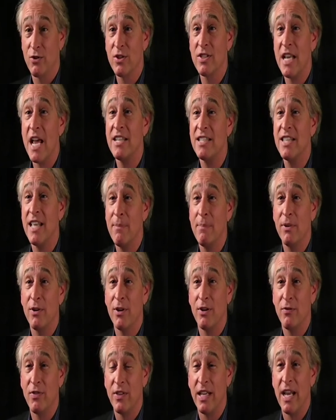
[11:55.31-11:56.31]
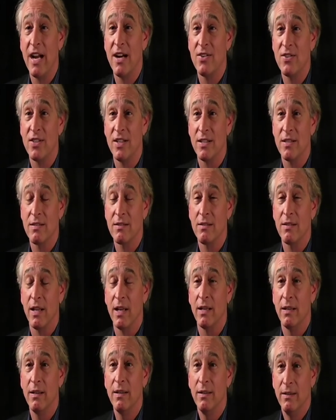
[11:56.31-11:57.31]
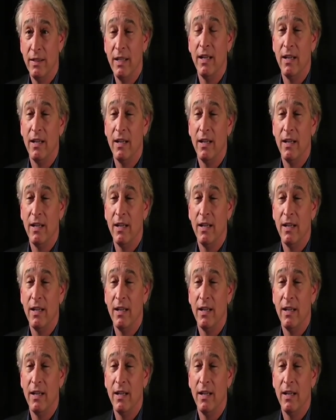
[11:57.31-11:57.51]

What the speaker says: Okay, fine. So whatever, I don't know.